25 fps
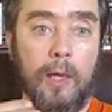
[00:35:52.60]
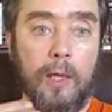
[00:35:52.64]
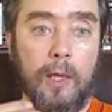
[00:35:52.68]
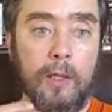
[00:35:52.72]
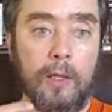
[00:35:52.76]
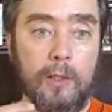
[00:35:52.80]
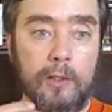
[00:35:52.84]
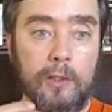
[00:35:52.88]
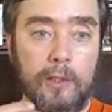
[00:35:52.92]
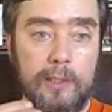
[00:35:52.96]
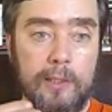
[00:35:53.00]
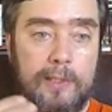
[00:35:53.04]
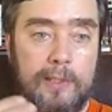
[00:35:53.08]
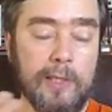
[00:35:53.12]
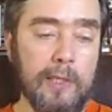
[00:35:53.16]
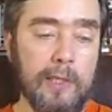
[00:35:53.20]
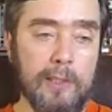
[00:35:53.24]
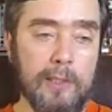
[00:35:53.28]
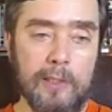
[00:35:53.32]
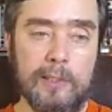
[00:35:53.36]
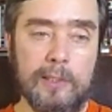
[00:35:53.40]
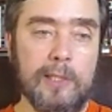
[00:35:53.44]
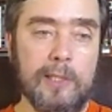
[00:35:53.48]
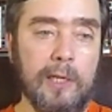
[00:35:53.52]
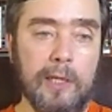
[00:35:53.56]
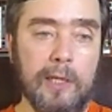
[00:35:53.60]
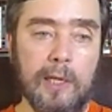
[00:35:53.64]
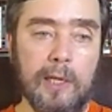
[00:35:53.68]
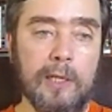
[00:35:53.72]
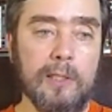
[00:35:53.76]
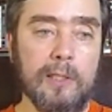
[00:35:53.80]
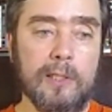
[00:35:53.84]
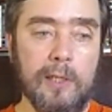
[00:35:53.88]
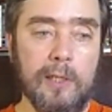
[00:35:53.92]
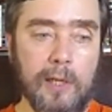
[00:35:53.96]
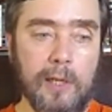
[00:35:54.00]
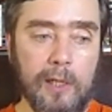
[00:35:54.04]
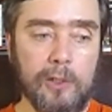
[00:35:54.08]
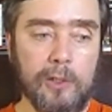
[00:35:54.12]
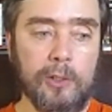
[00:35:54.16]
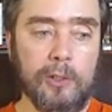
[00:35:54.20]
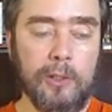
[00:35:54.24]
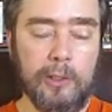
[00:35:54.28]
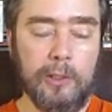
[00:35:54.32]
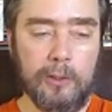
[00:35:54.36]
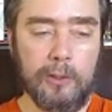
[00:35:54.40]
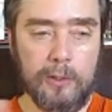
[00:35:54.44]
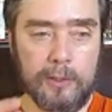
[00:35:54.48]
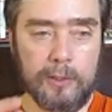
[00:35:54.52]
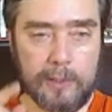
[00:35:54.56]
Let's say again, it's a
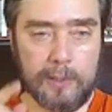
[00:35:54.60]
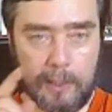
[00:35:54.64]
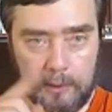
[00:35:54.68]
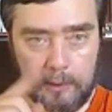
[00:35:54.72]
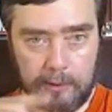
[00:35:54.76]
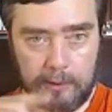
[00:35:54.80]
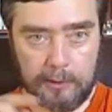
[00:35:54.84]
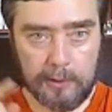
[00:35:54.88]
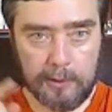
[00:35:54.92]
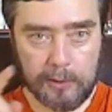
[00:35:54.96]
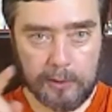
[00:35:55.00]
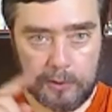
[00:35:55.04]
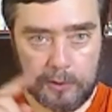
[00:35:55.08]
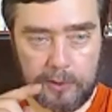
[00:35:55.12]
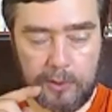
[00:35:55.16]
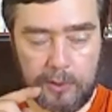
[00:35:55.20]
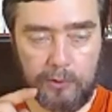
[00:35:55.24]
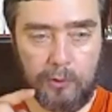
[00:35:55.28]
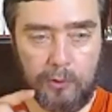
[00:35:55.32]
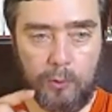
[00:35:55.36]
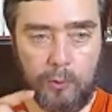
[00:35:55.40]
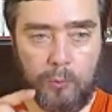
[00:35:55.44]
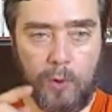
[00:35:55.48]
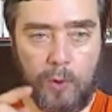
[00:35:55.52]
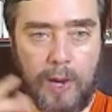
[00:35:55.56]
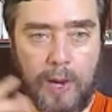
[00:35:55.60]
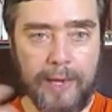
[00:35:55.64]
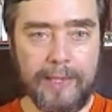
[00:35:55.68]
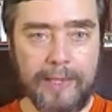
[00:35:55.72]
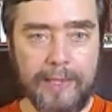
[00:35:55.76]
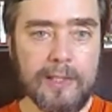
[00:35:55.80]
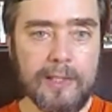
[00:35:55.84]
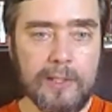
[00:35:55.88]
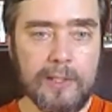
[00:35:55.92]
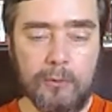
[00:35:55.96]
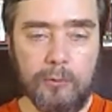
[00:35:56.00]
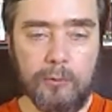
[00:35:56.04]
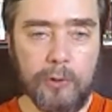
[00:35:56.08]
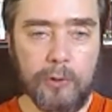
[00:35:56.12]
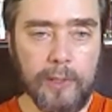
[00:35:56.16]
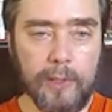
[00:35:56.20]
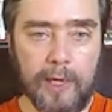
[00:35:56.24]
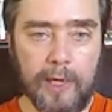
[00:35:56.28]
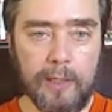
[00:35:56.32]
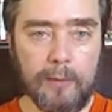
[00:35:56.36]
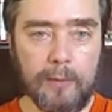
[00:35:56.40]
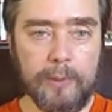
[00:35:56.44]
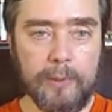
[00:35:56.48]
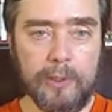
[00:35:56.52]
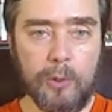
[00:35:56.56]
calculator and it's got the little zero. Why does it
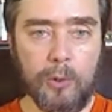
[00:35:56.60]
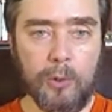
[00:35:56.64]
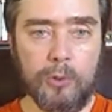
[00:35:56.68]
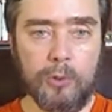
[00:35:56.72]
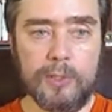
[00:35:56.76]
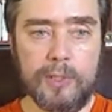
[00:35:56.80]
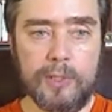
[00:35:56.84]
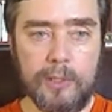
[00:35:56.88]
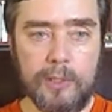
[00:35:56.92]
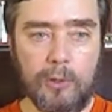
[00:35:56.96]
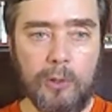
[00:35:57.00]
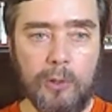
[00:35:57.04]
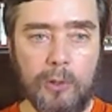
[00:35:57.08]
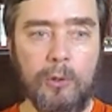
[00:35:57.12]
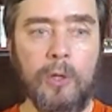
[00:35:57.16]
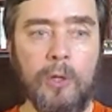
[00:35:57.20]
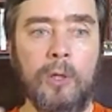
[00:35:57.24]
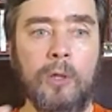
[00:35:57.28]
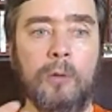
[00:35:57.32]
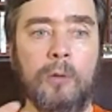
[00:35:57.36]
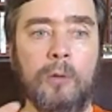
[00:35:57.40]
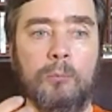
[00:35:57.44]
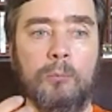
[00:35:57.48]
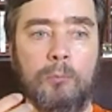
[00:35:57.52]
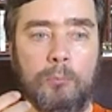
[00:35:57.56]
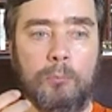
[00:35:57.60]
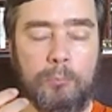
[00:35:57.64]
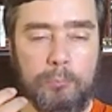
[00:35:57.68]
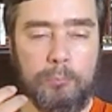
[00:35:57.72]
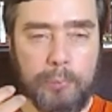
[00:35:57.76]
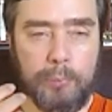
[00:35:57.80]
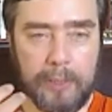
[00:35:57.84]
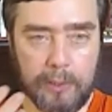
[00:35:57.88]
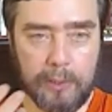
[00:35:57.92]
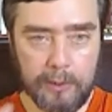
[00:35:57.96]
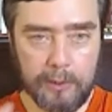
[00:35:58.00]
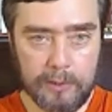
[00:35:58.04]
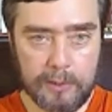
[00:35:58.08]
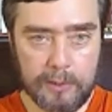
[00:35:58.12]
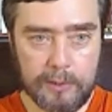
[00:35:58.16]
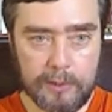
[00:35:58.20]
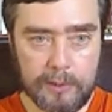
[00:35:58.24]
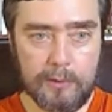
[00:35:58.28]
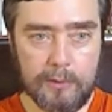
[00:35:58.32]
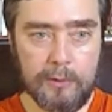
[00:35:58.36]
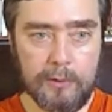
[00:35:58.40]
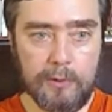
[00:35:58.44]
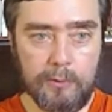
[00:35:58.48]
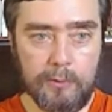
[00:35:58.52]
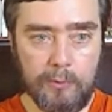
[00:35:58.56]
reliably go to zero?
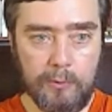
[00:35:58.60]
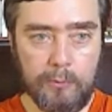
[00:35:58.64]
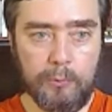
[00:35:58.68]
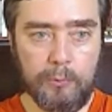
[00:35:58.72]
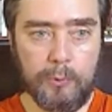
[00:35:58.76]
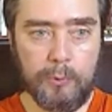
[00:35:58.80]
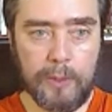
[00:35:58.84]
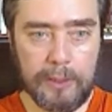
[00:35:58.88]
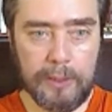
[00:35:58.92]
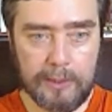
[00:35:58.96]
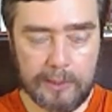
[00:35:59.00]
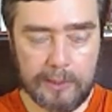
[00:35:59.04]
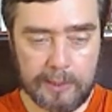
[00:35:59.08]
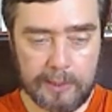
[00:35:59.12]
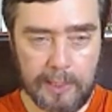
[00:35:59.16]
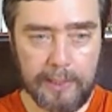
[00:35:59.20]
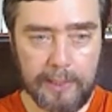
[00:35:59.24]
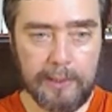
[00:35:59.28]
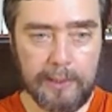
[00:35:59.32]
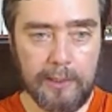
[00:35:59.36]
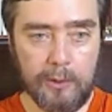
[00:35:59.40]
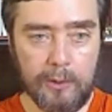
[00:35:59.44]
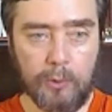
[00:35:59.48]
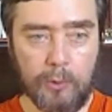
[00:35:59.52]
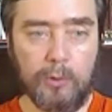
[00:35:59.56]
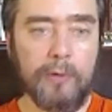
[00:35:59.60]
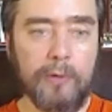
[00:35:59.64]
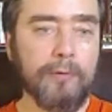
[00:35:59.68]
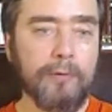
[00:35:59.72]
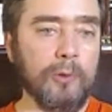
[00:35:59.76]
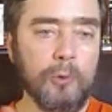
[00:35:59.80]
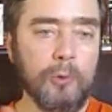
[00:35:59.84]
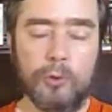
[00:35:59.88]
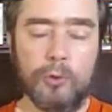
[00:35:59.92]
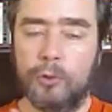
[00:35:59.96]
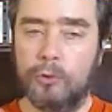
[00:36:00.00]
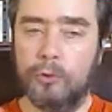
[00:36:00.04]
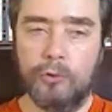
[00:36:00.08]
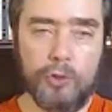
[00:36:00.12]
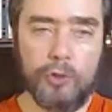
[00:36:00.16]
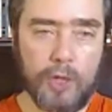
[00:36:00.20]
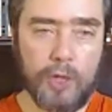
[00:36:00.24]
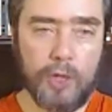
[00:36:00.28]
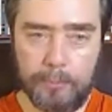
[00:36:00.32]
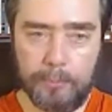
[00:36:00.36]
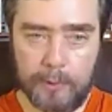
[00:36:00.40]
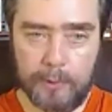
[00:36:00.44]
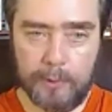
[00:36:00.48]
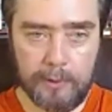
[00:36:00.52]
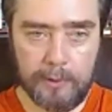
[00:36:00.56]
Because we designed it, or evolution
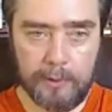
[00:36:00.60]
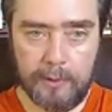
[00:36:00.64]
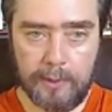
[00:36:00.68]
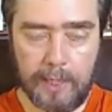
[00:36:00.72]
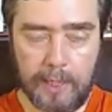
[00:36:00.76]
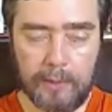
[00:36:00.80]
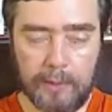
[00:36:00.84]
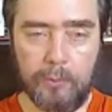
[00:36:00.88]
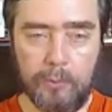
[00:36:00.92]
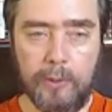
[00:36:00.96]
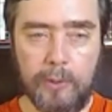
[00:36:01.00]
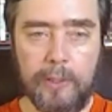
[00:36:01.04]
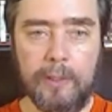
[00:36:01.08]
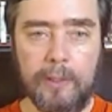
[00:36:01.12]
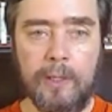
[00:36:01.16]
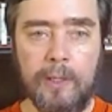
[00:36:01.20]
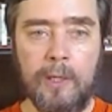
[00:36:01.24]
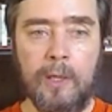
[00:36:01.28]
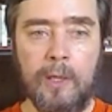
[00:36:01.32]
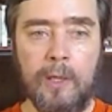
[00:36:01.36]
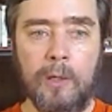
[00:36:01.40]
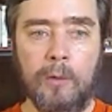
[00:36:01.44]
shaped it that way.